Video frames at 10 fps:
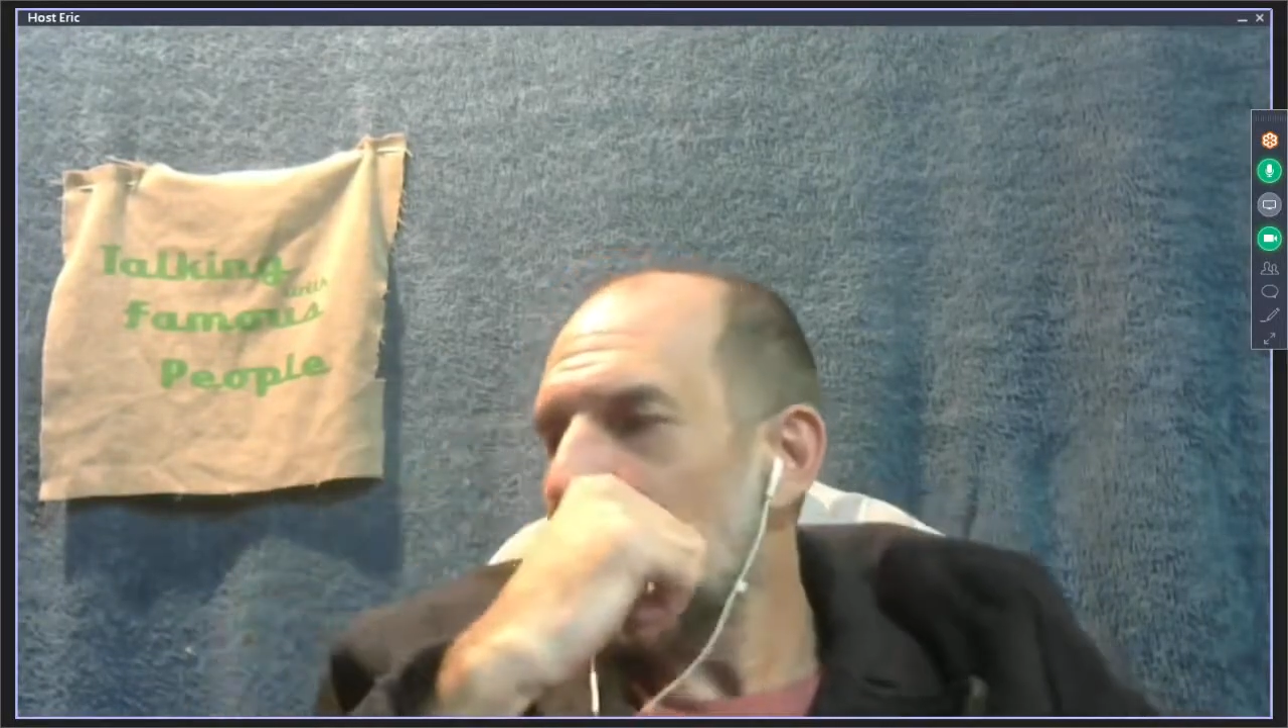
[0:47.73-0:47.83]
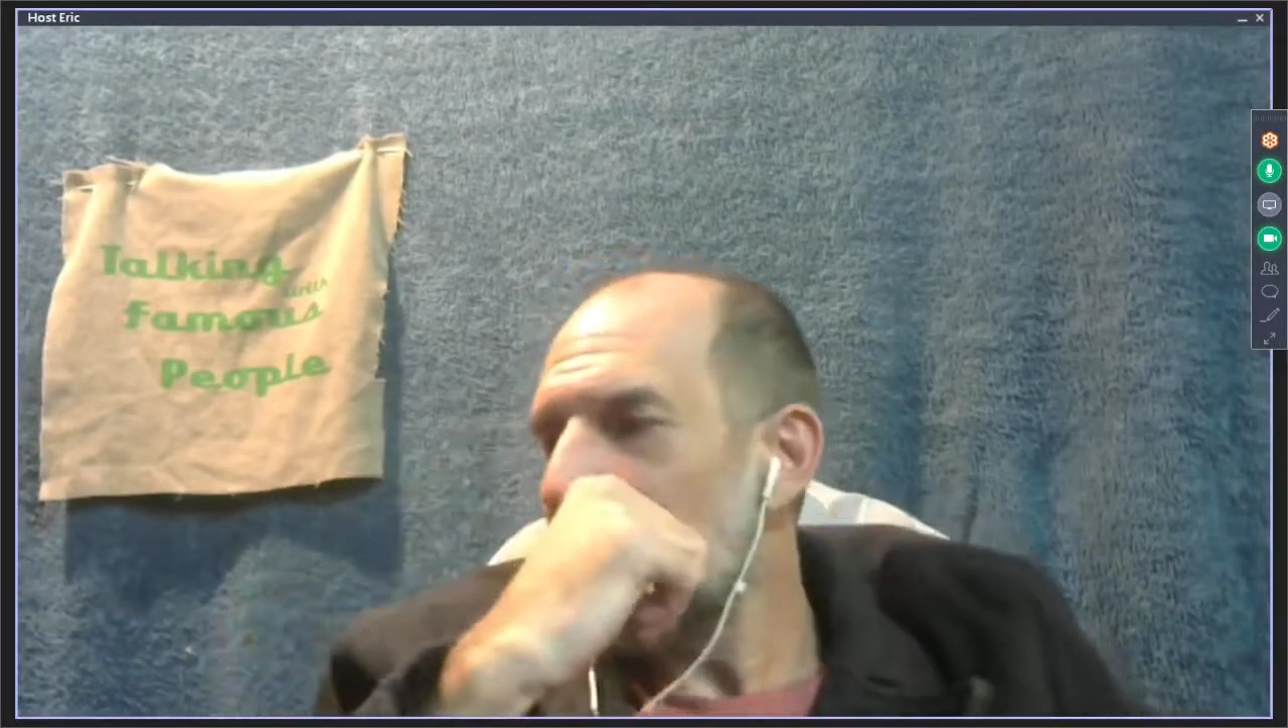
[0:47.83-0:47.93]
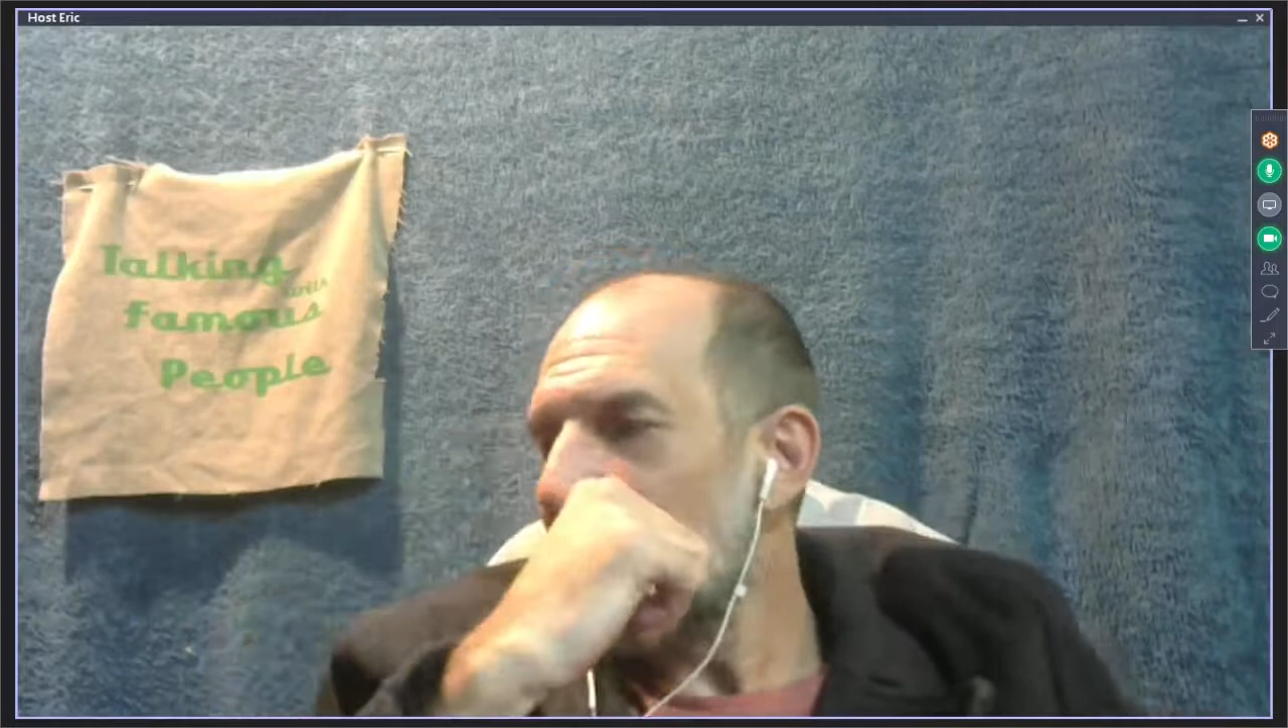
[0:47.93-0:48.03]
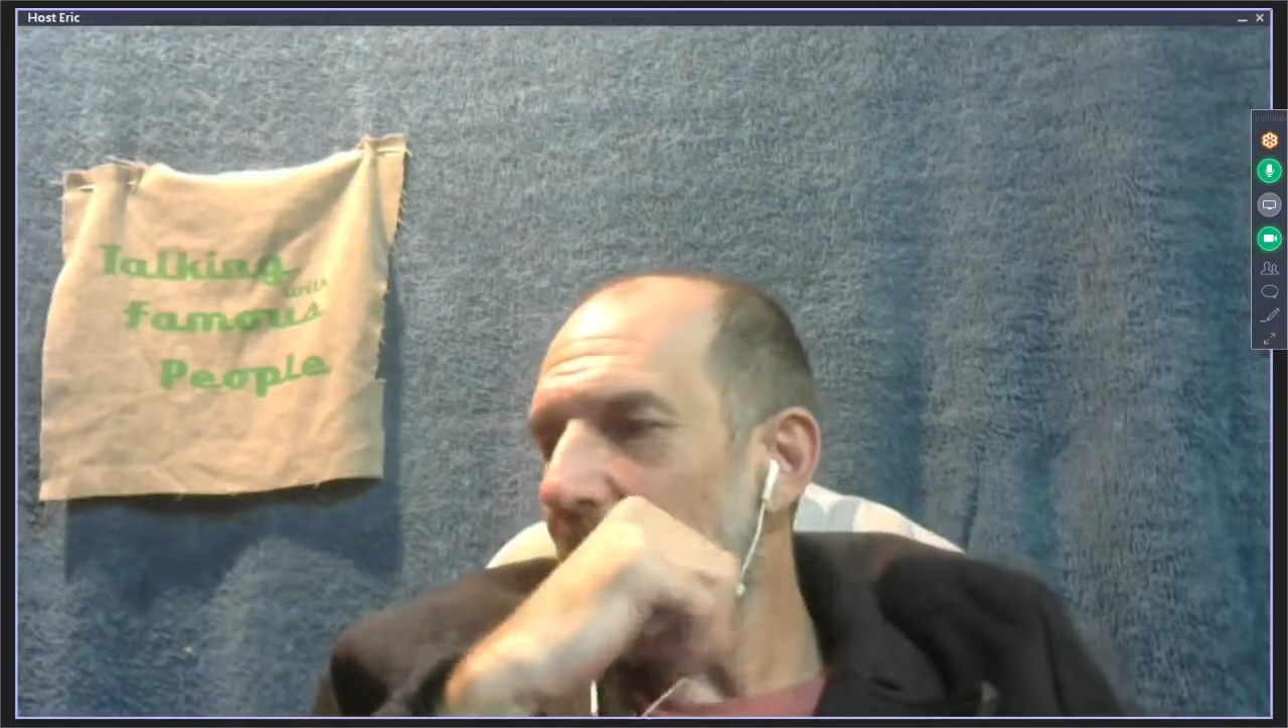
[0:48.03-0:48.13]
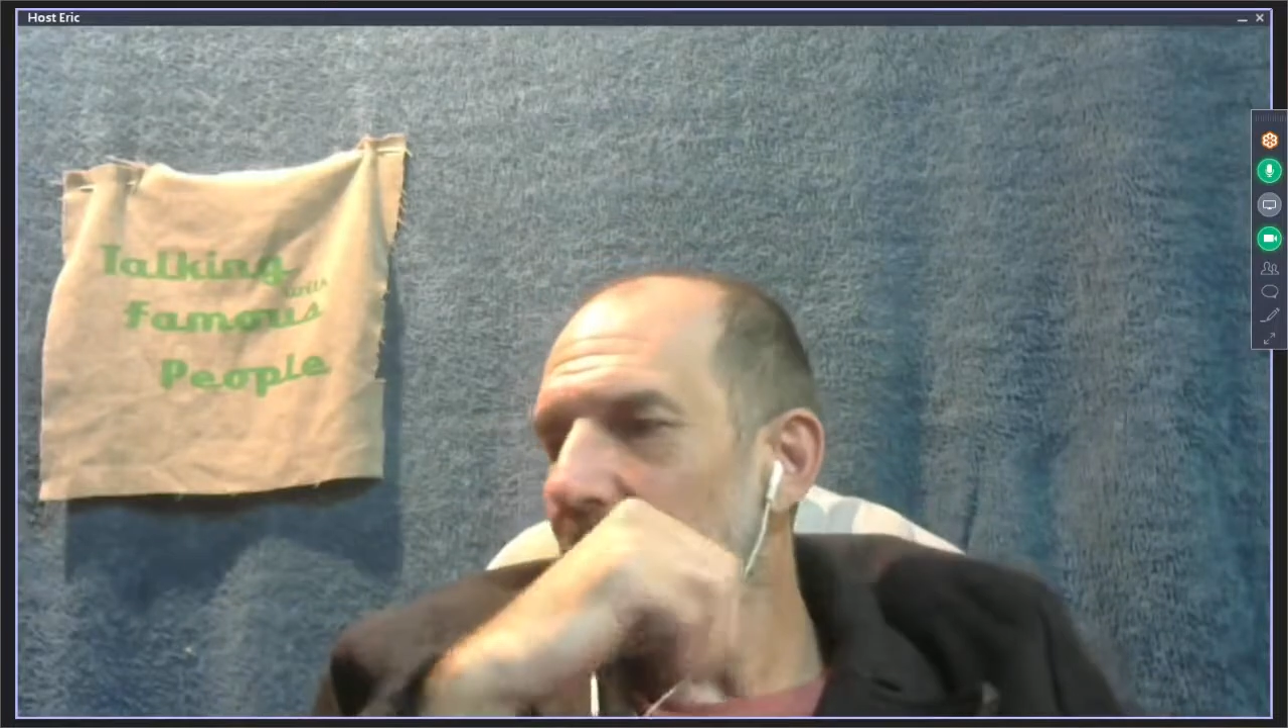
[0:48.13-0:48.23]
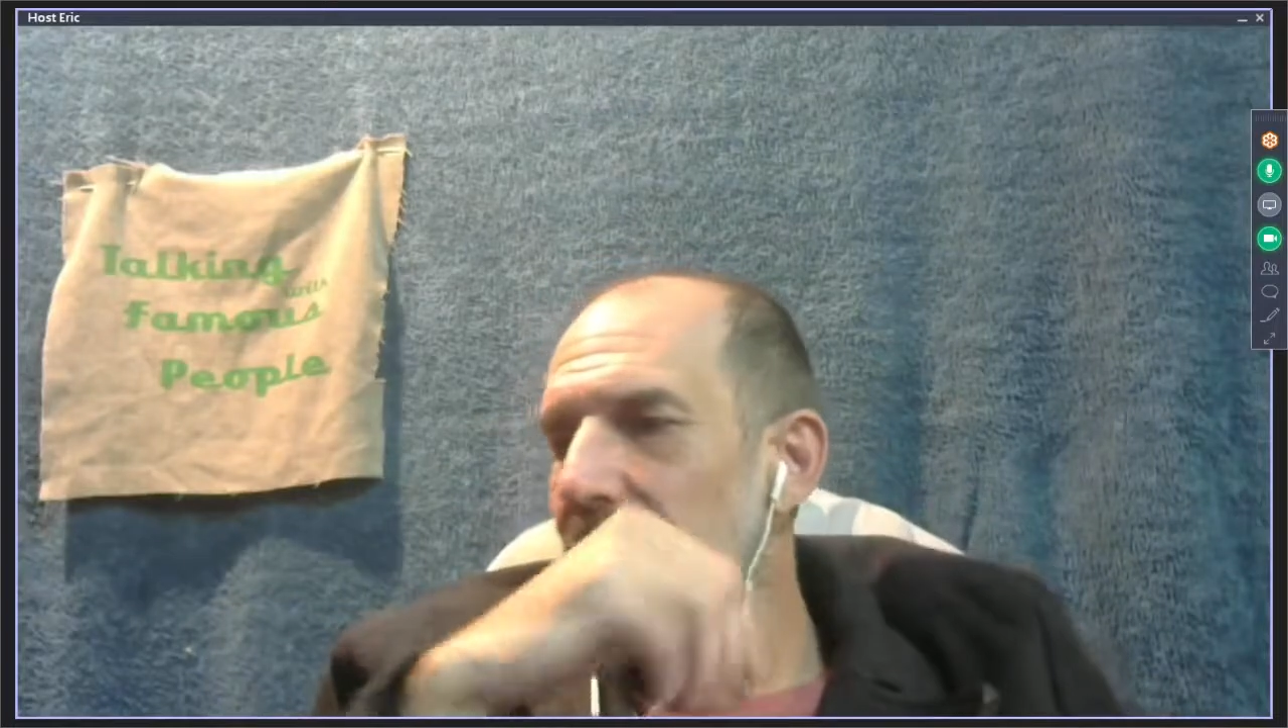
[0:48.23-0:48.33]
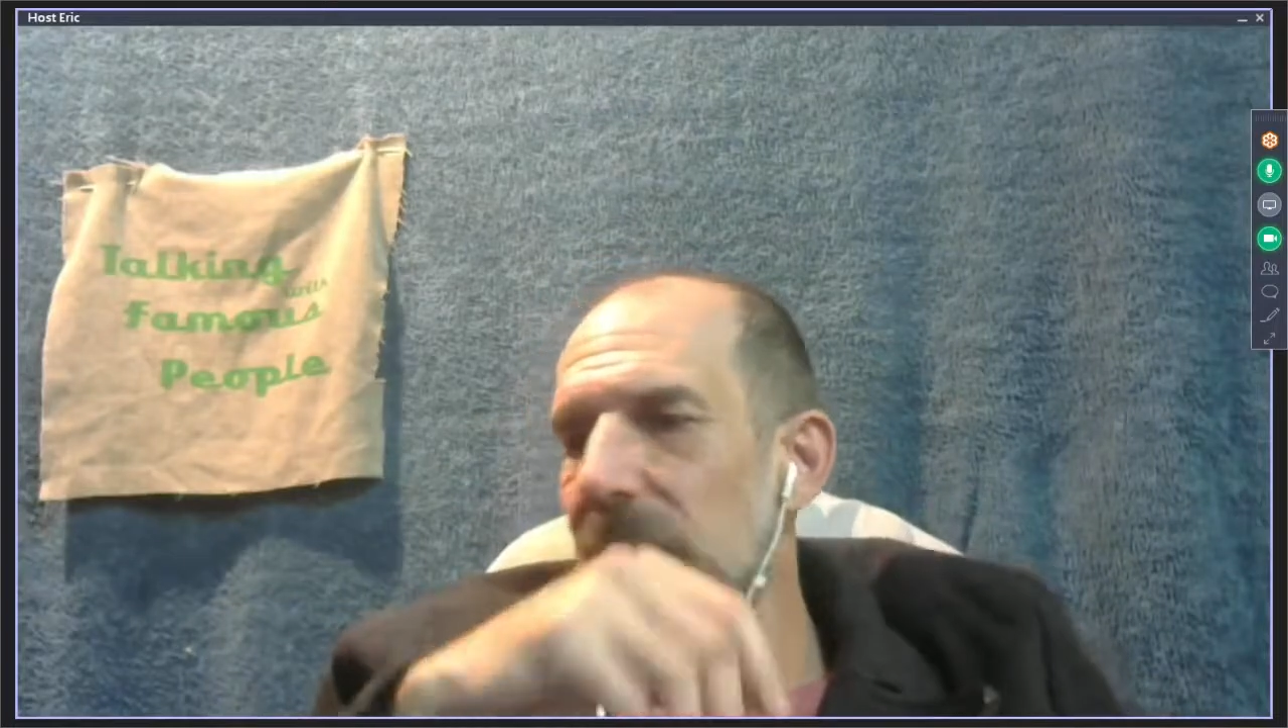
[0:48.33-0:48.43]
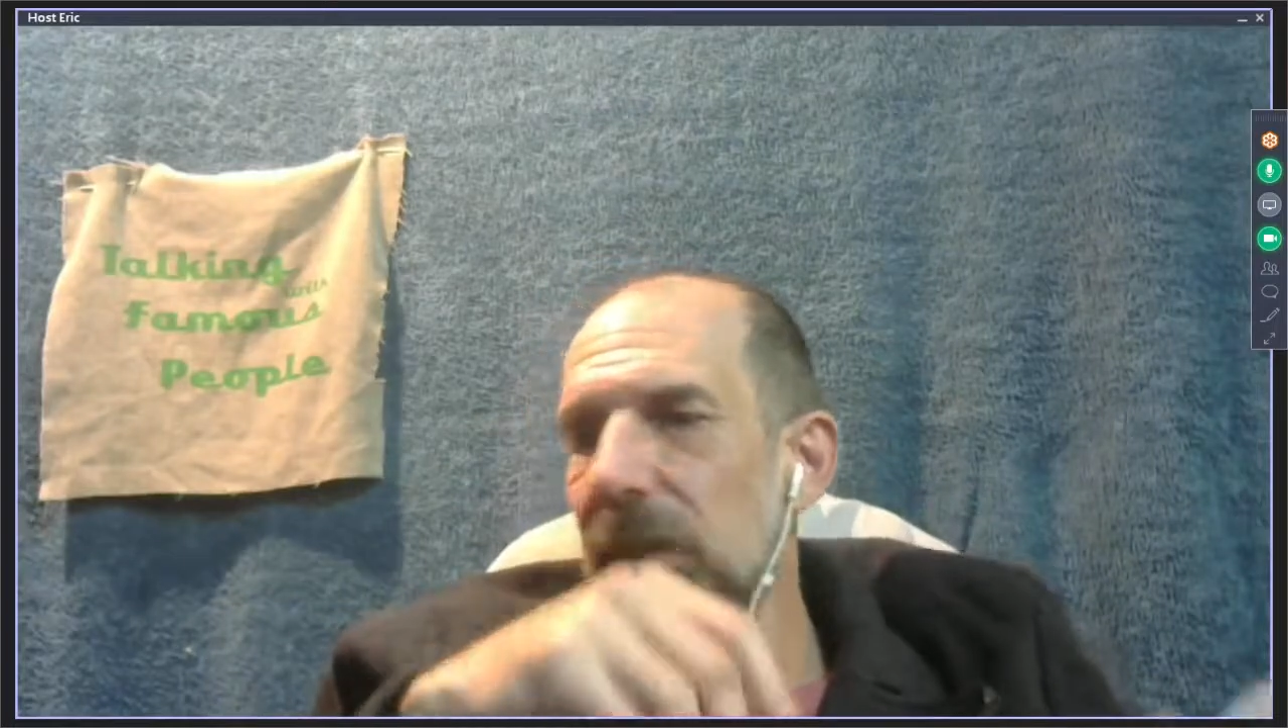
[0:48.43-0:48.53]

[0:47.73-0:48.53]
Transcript: are entitled to,